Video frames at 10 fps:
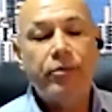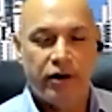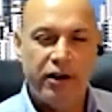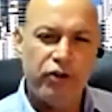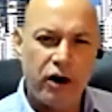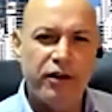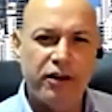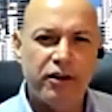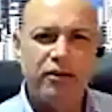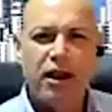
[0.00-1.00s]

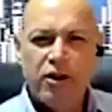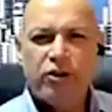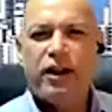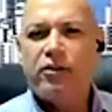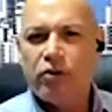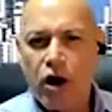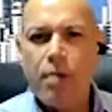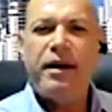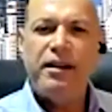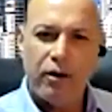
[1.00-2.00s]
services, so that
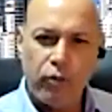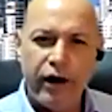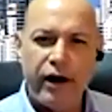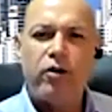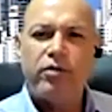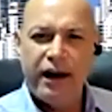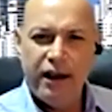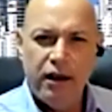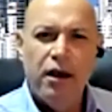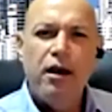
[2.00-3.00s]
companies that were
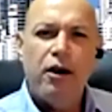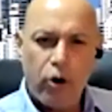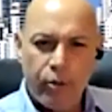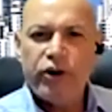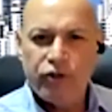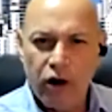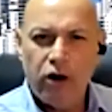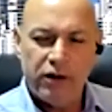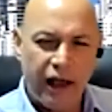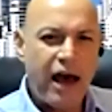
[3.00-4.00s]
already
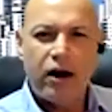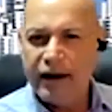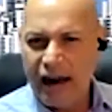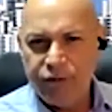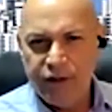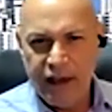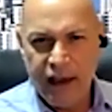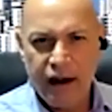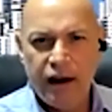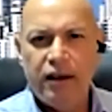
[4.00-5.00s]
commercial, that had an
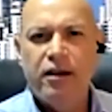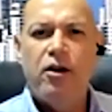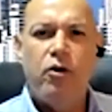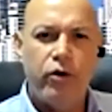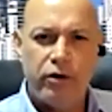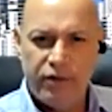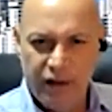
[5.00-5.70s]
FDA or CE